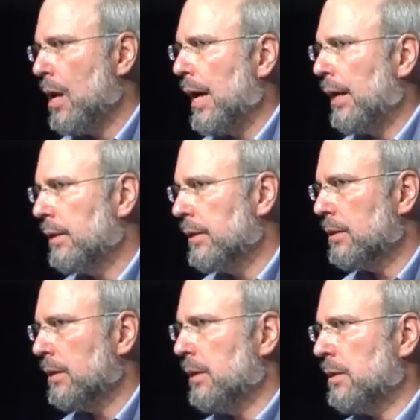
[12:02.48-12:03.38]
And
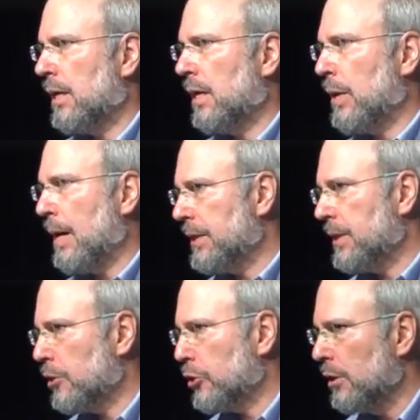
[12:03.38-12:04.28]
this is a
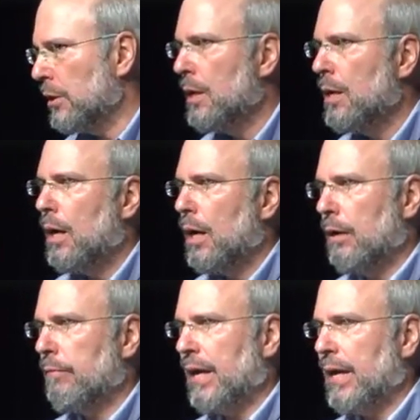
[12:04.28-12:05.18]
repetition
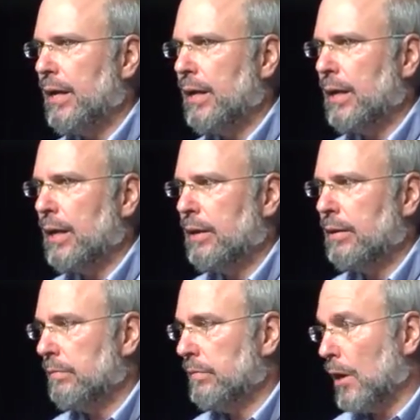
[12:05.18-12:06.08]
of
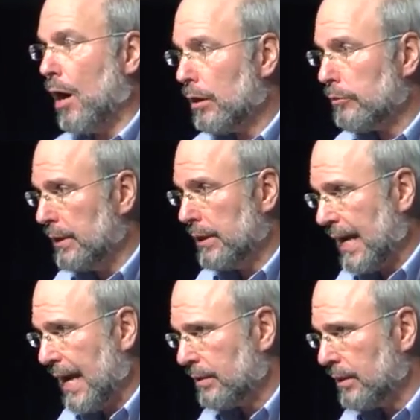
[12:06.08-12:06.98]
a doctrine, a
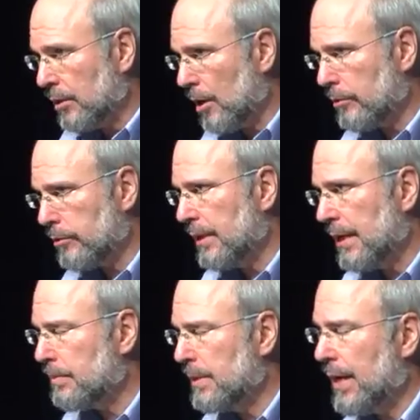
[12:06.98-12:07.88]
Catholic doctrine
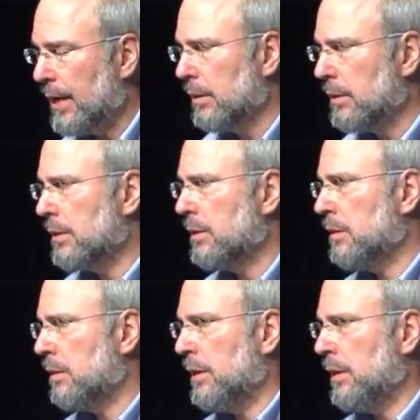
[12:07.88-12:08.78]
that's been held
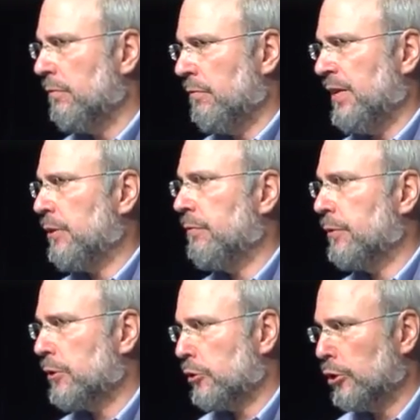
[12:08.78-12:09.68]
since the very
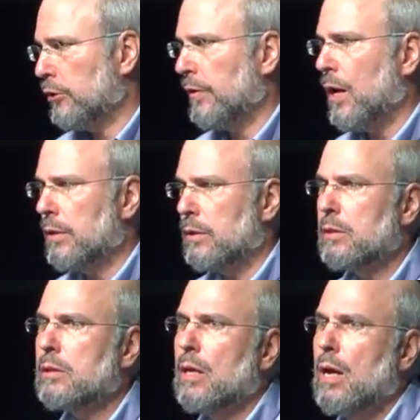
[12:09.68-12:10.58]
first Church
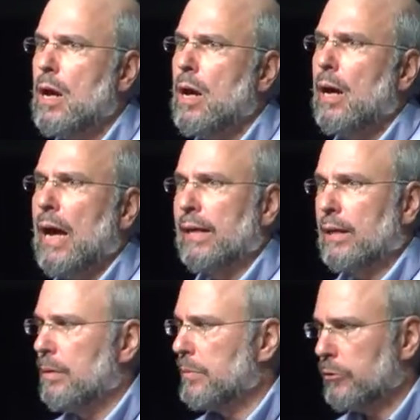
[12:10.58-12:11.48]
Fathers, and it
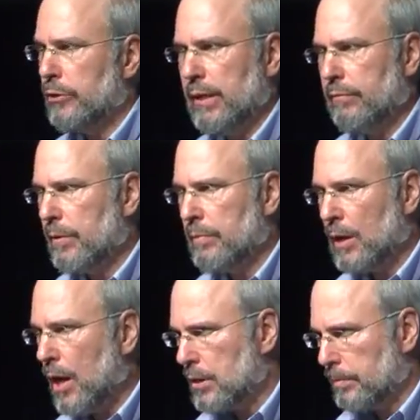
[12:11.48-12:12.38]
comes straight from the
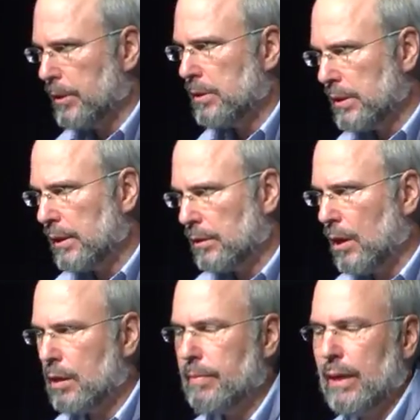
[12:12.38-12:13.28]
Gospels, and I'll
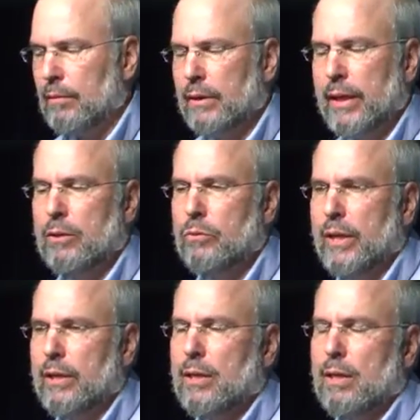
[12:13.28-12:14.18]
talk about later
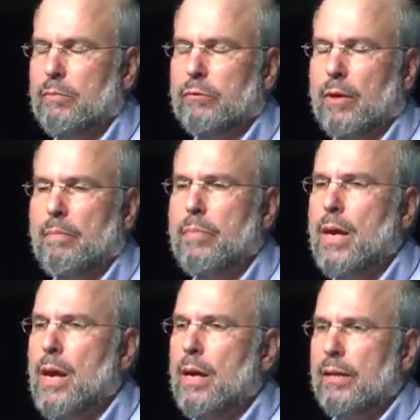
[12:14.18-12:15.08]
where it comes from,
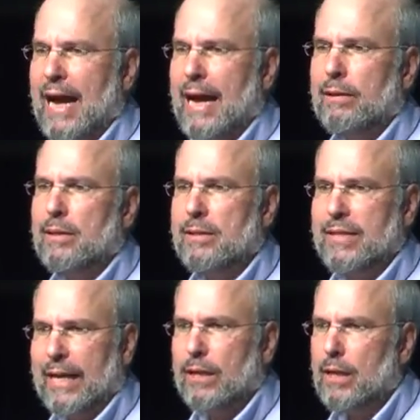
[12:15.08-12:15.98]
that the
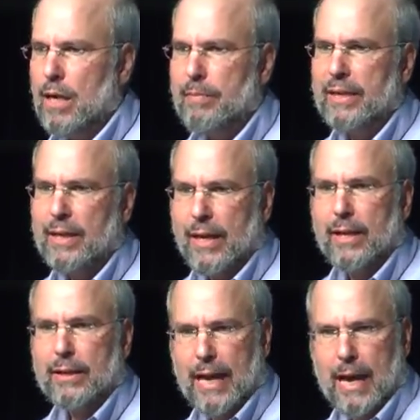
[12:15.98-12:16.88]
second coming
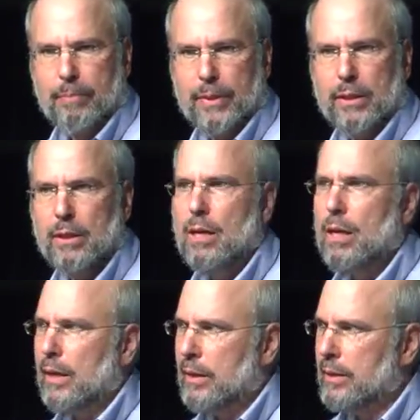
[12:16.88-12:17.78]
can't happen
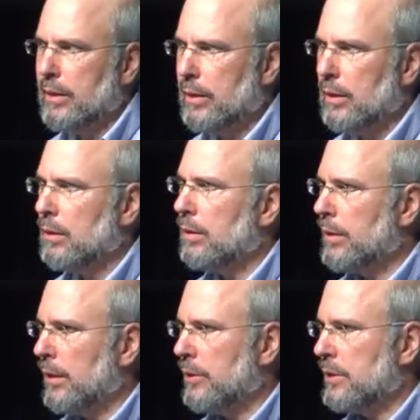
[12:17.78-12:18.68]
until
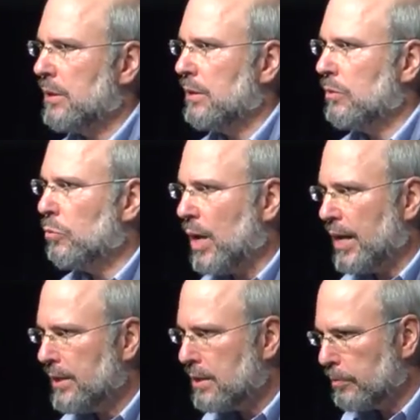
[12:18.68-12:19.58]
there is a
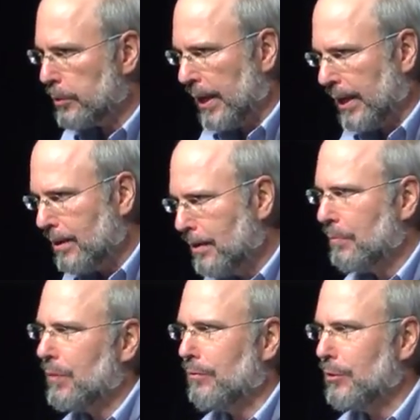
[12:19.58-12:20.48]
widespread,
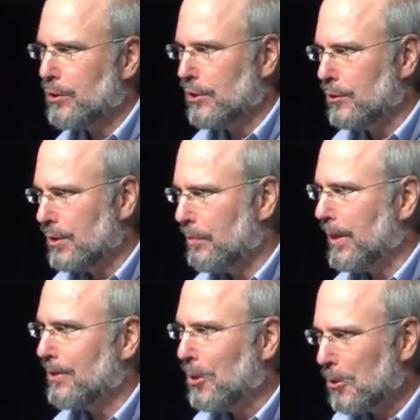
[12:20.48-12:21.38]
if you excuse the
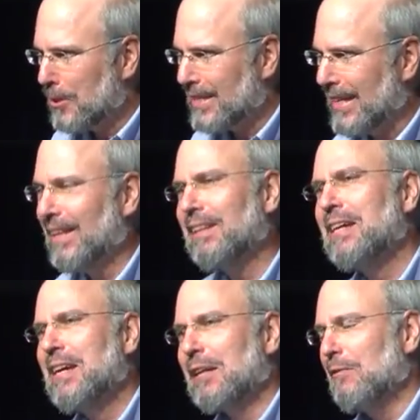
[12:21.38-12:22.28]
pun, wholesale
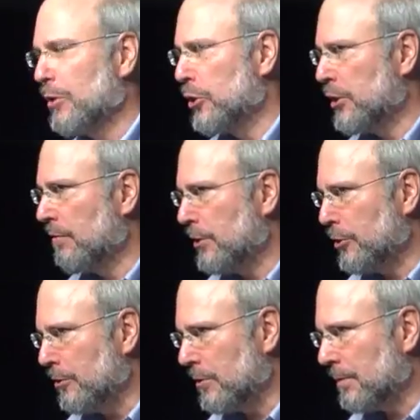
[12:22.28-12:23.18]
conversion of the
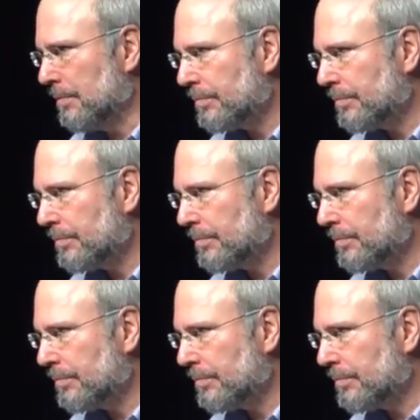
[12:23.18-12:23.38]
Jews.